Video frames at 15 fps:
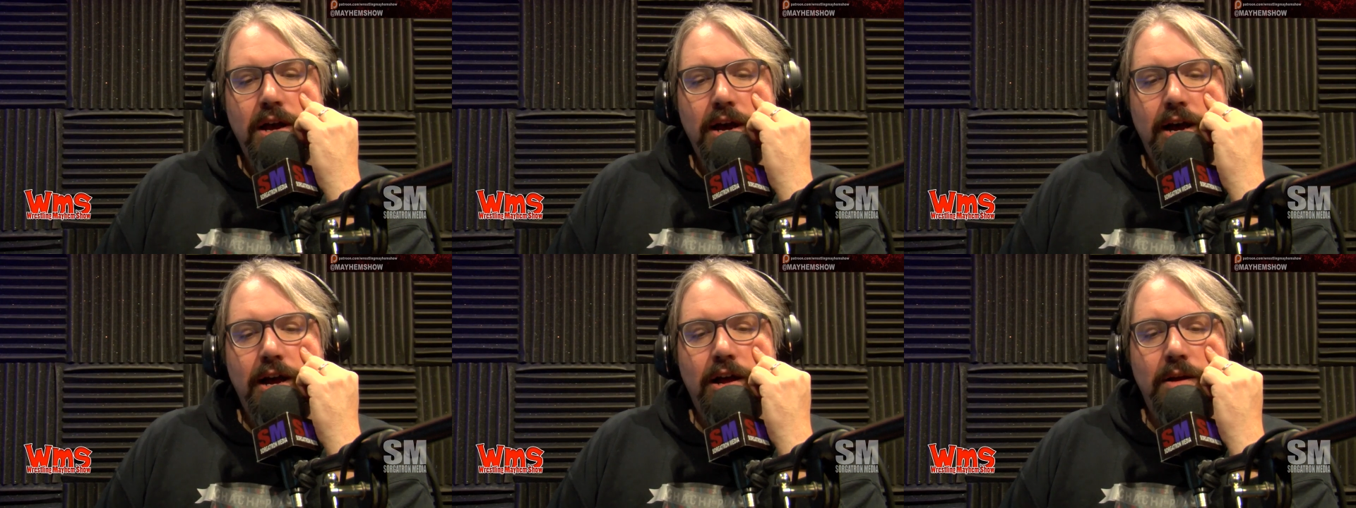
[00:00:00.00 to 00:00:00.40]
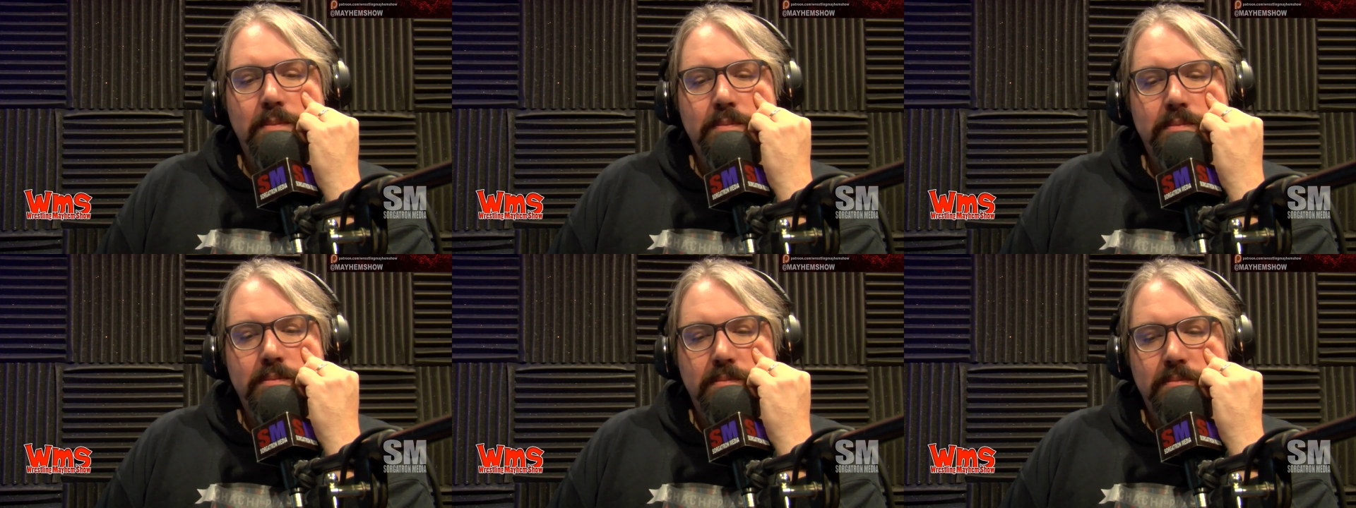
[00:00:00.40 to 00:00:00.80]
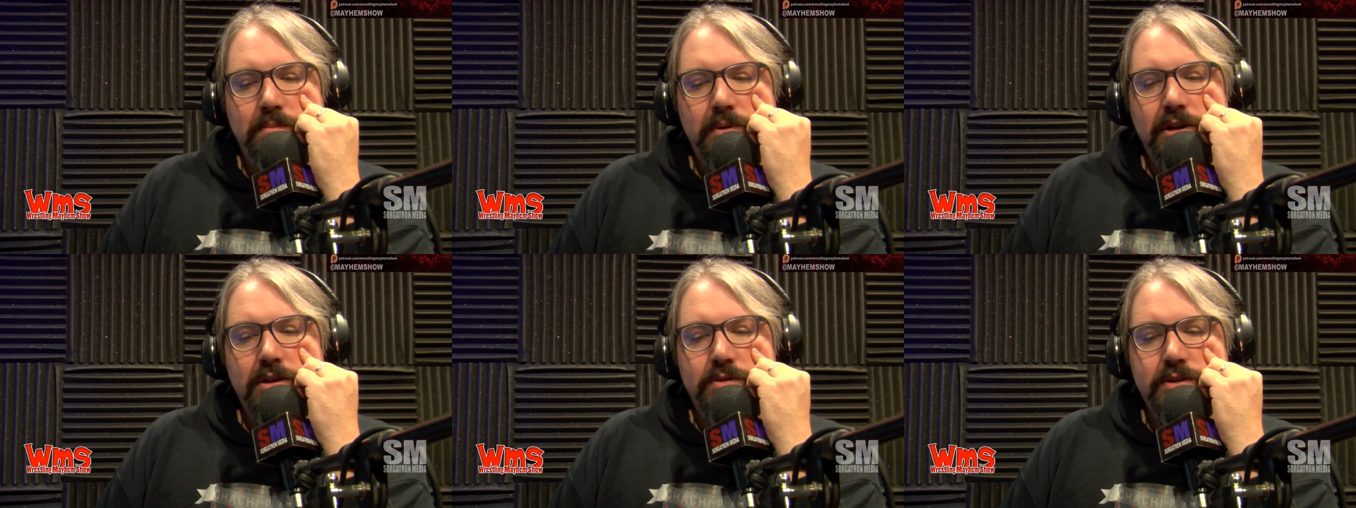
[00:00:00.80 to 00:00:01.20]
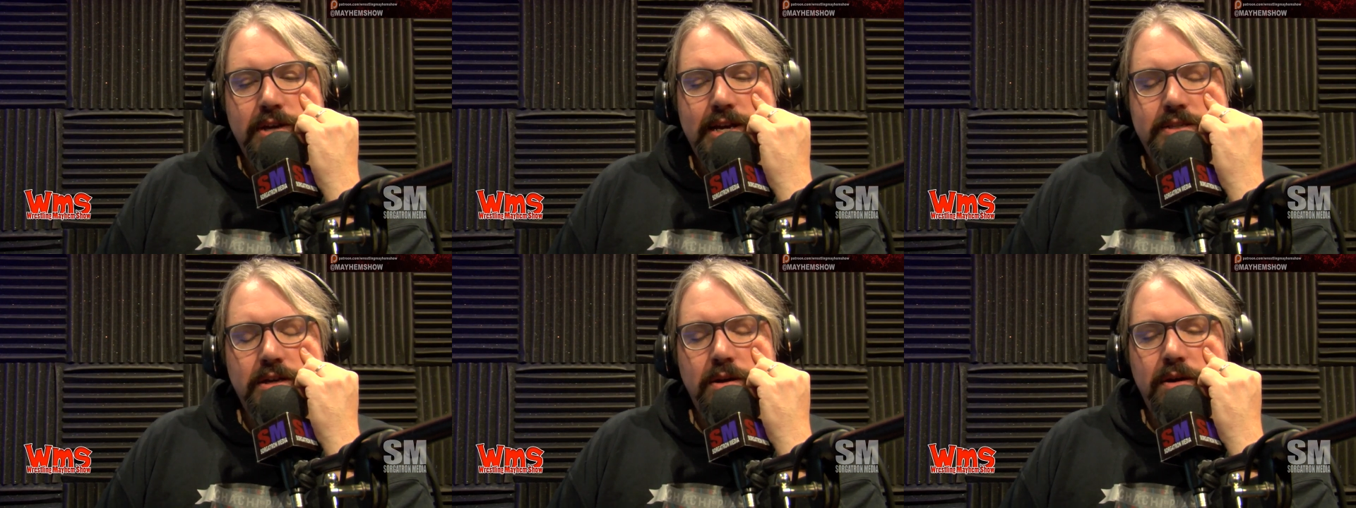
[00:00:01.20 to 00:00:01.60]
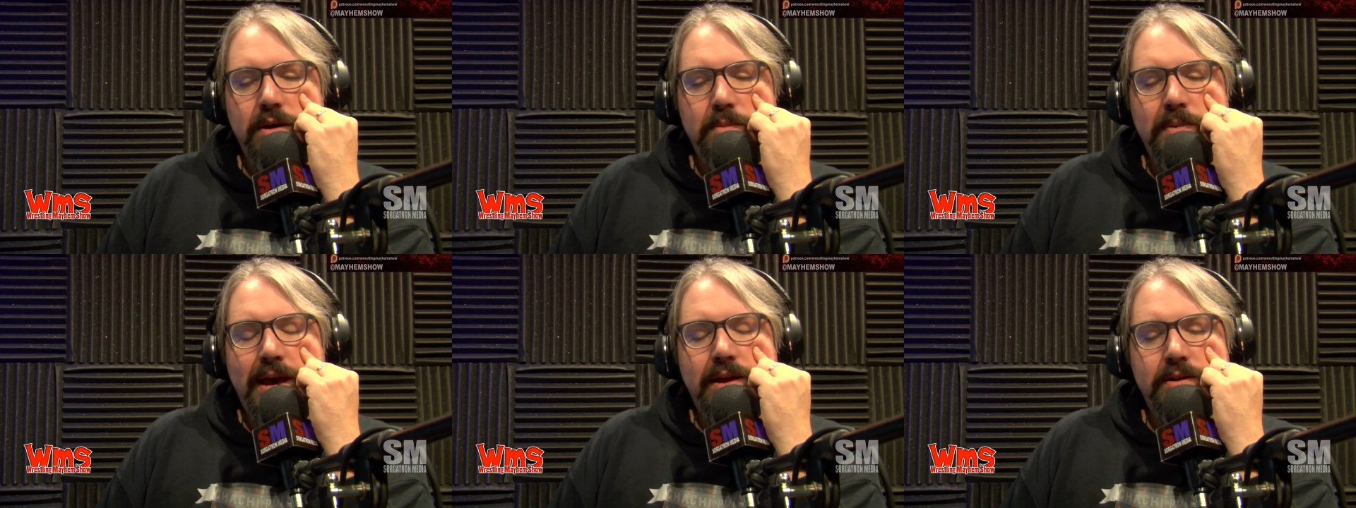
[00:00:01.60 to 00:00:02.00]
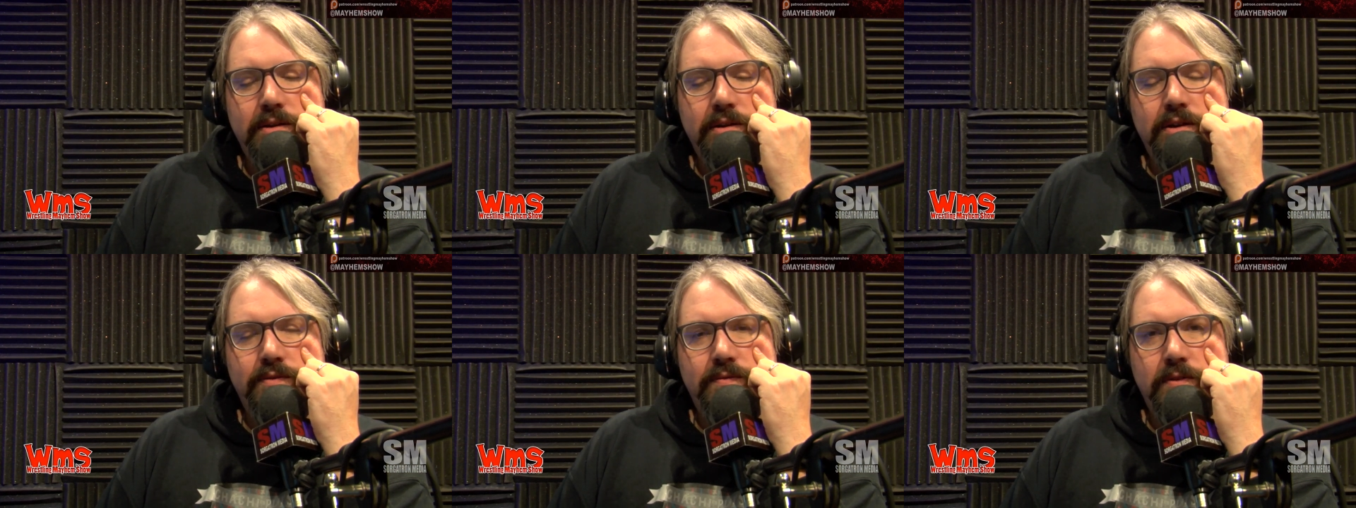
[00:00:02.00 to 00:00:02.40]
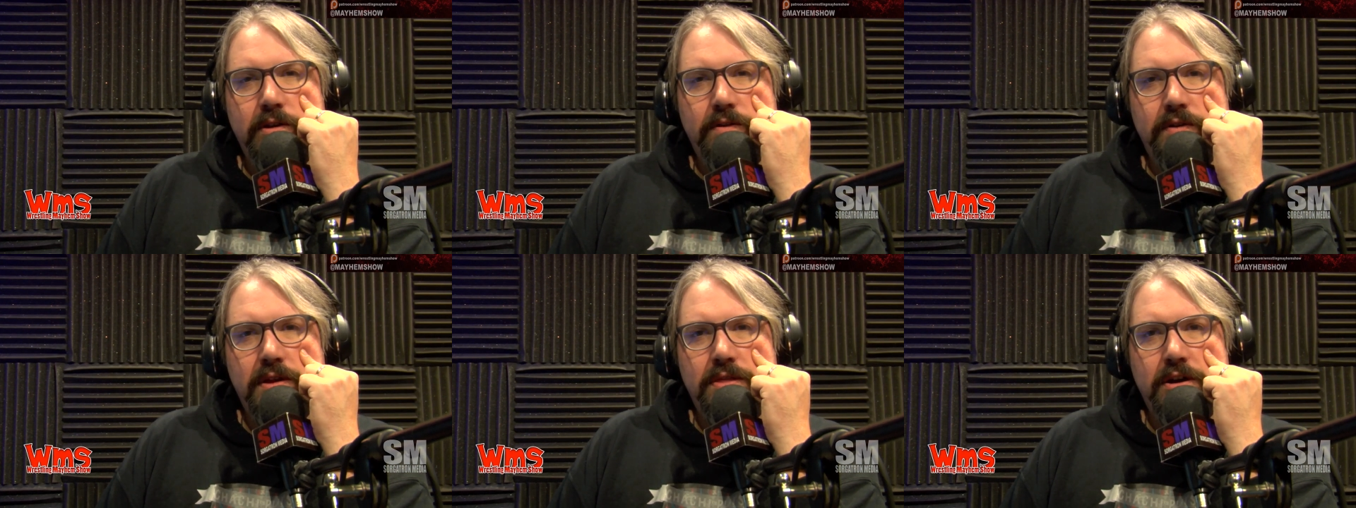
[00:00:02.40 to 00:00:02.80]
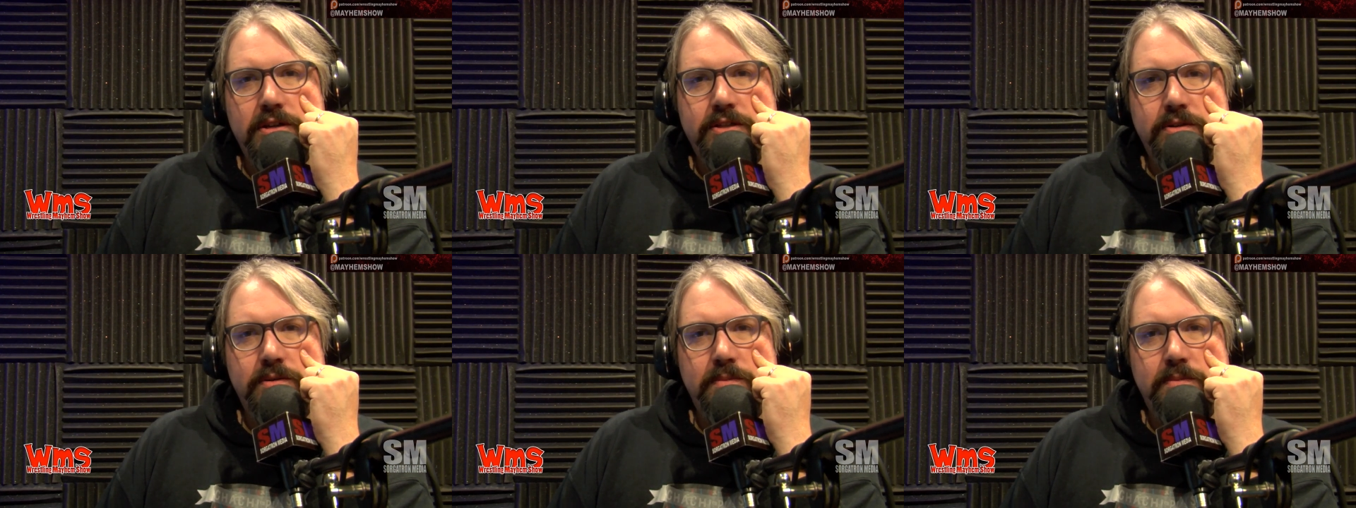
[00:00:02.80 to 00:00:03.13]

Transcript: um, but that was classic. Uh, uh Matt, you you have any thoughts or